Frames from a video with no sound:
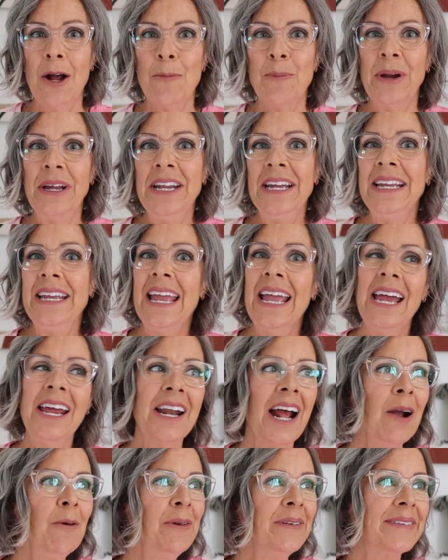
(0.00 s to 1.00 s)
But
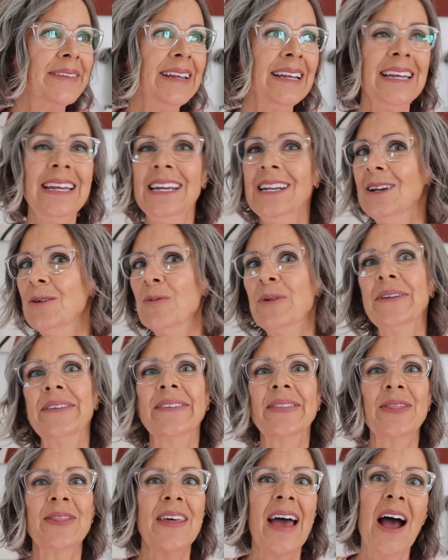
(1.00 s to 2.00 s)
again, I was thinking it was
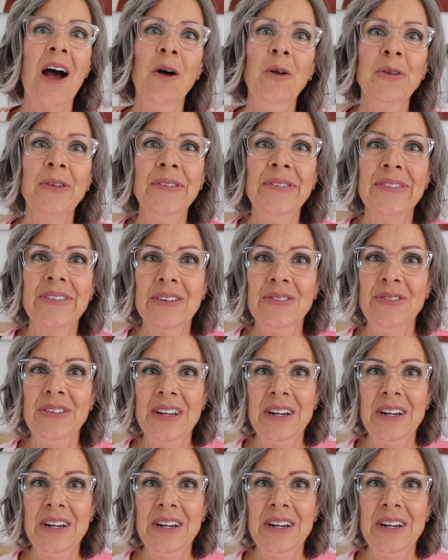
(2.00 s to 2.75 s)
thousands of